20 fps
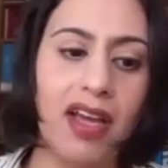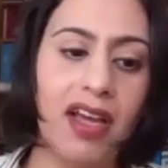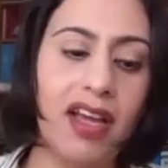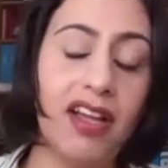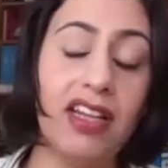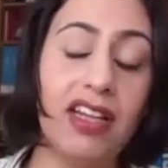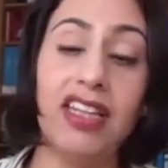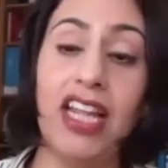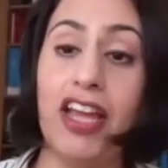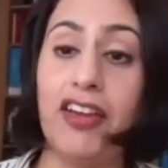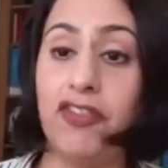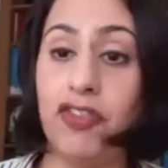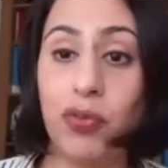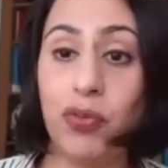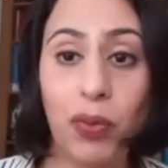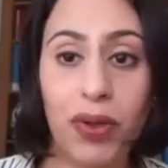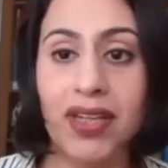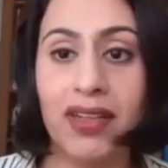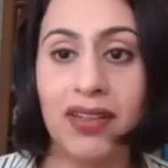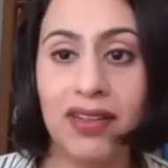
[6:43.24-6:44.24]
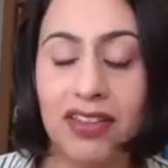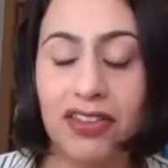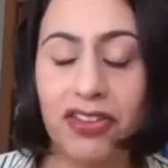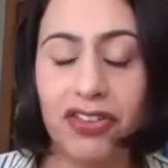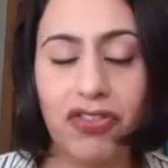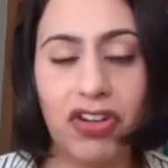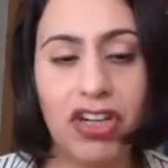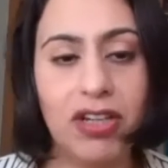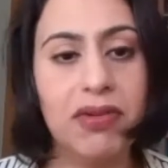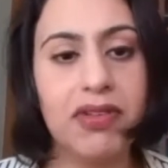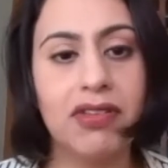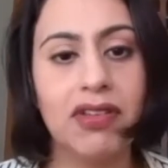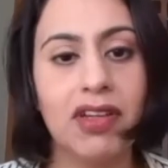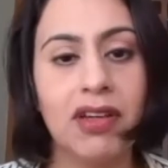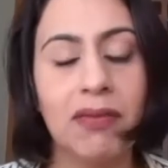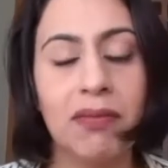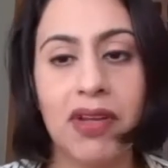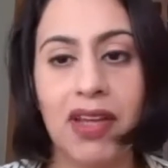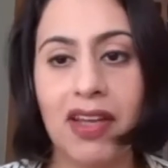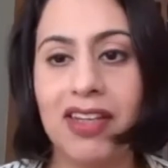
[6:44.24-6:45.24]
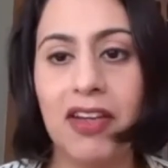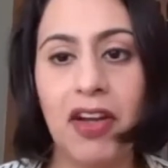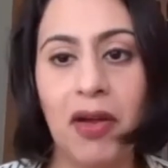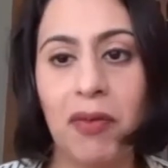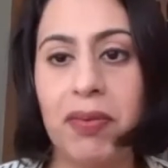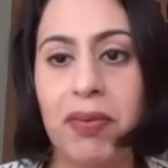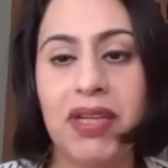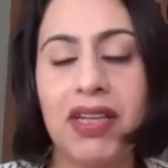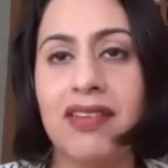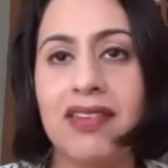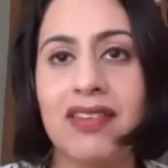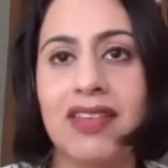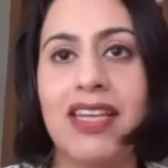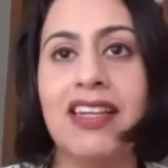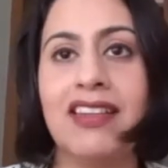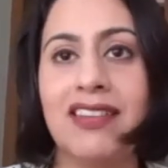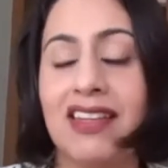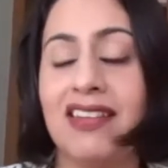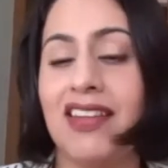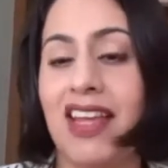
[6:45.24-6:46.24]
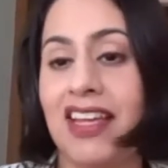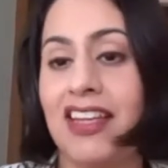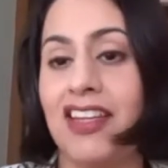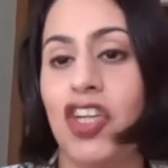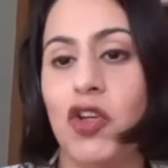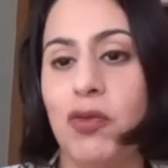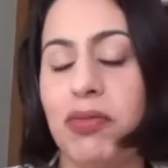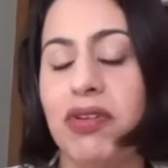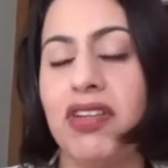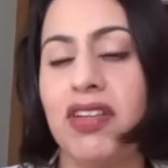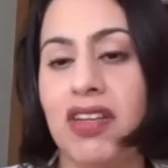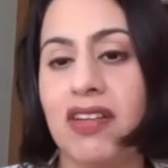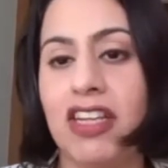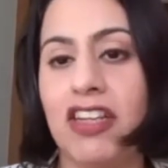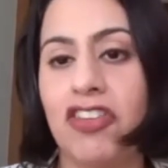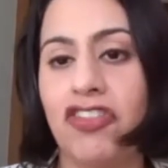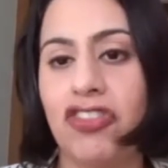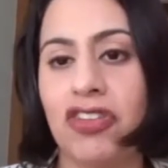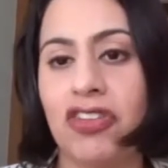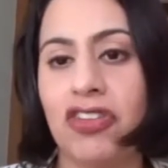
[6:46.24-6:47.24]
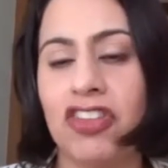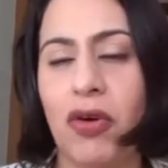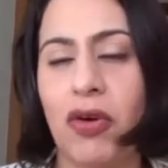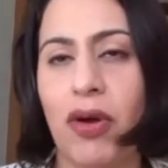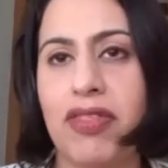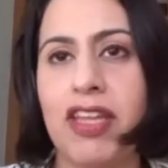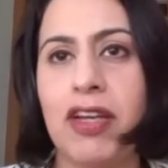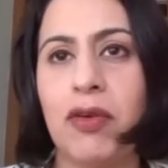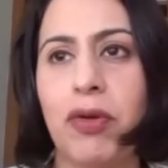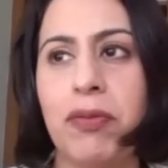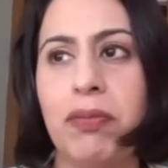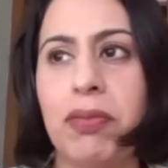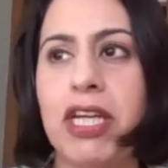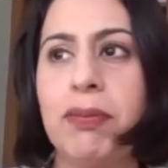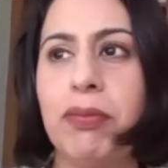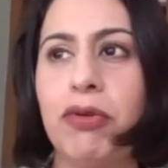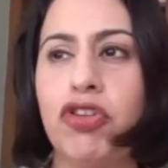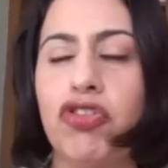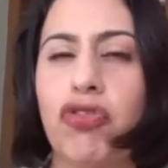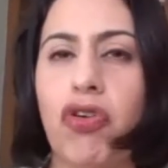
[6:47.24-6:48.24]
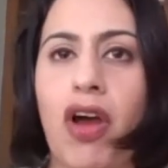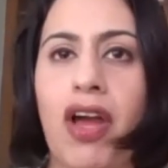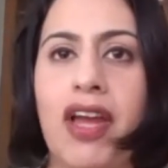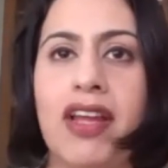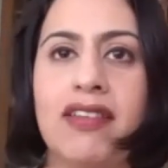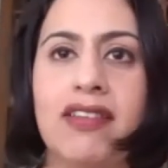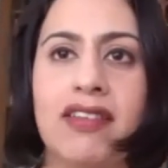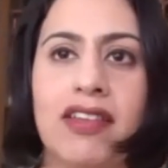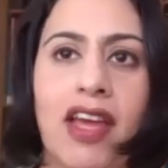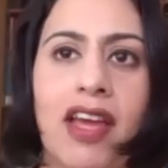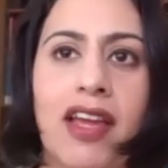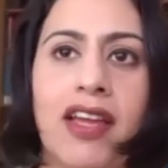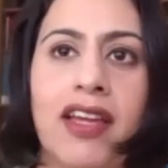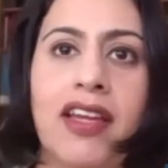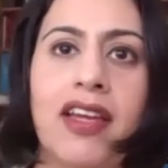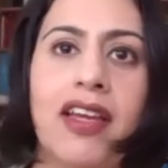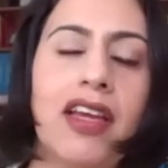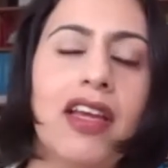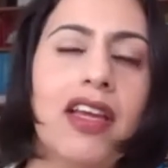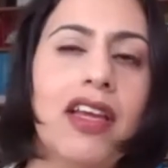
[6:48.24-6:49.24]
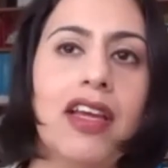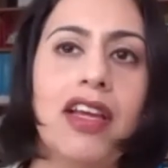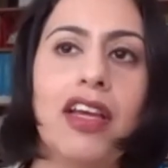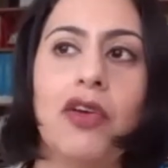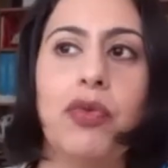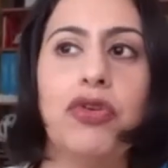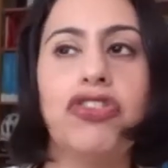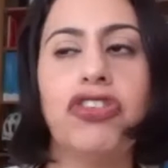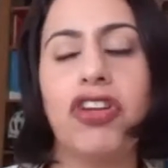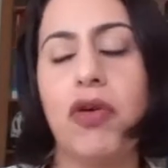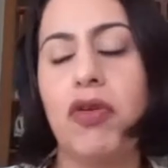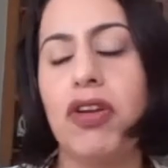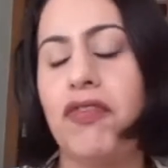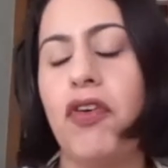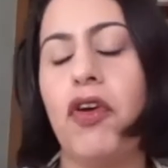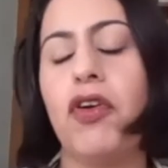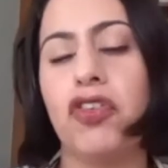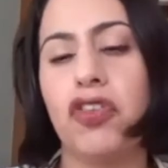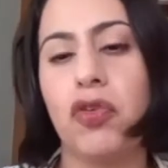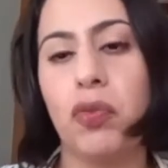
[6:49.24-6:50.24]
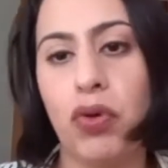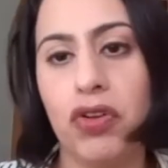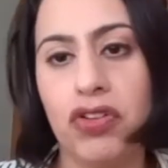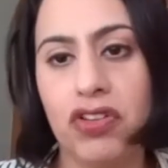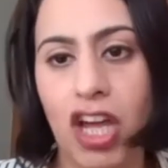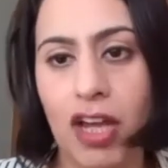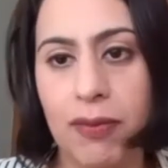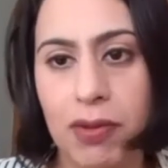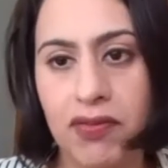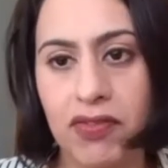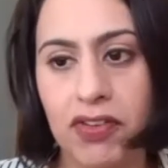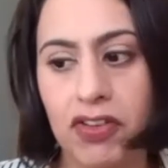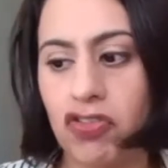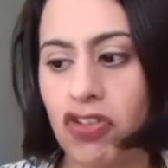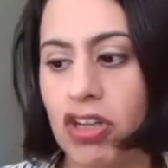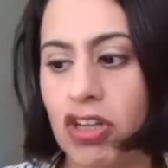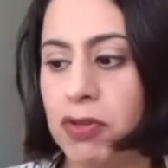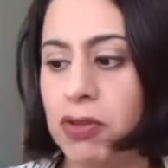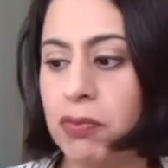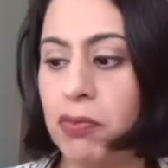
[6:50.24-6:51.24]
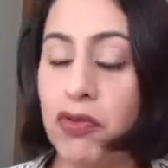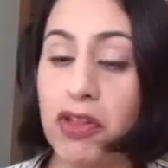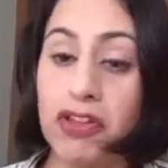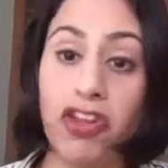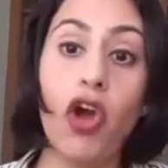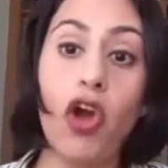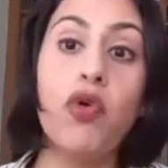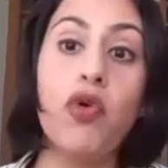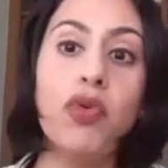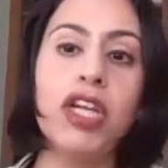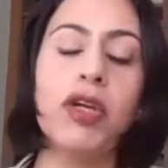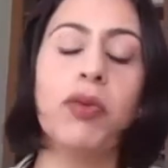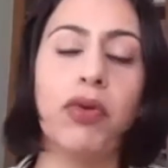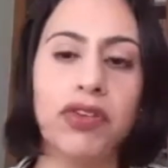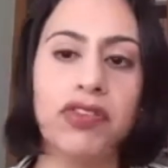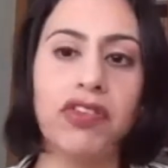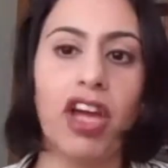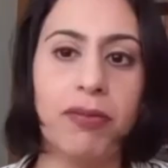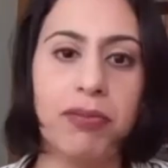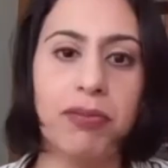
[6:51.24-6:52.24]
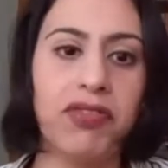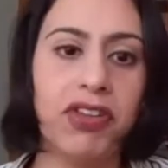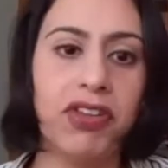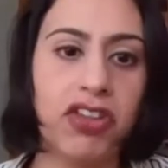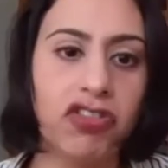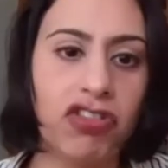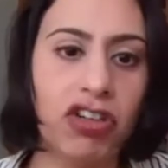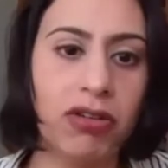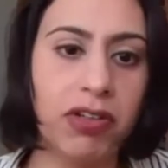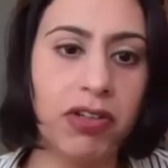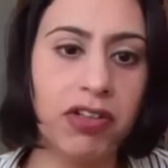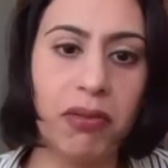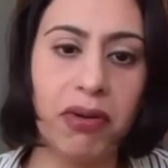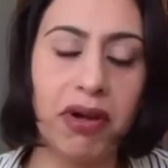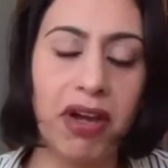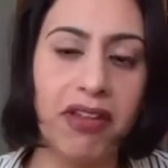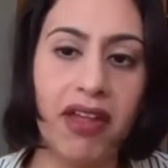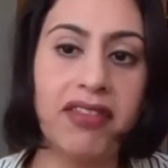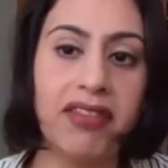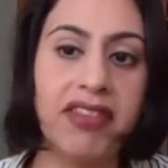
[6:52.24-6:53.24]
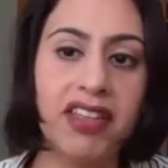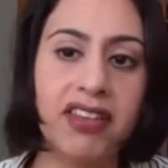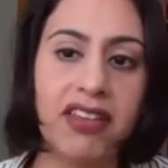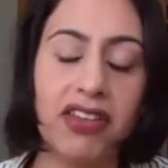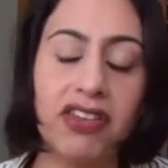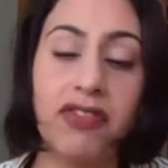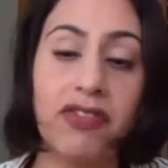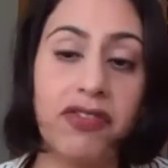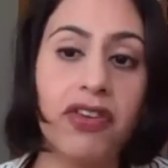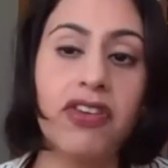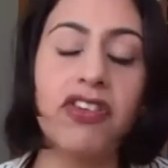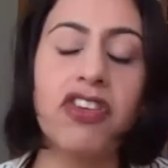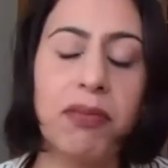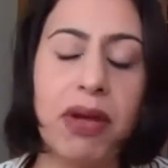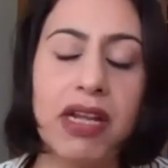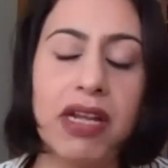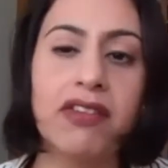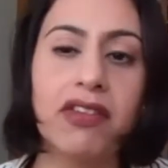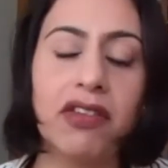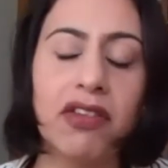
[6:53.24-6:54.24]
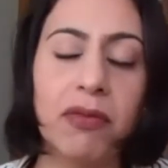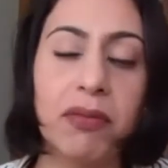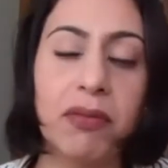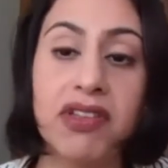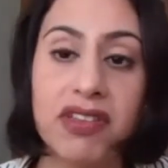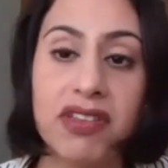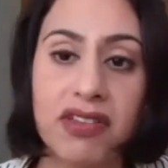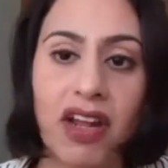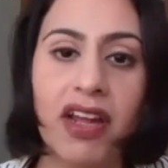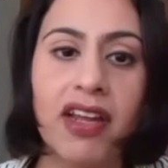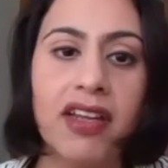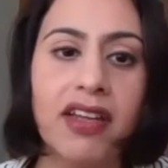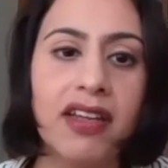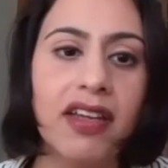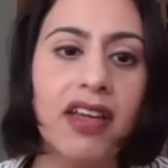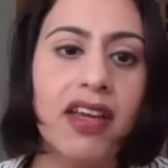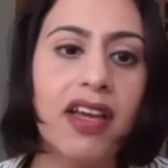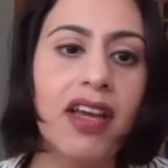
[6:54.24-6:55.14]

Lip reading: left-wing extremism, because it is a human condition. So I think when people try and say we should only focus on one type of extremism, or there's only one type of extremism, I think that's a fundamental mistake.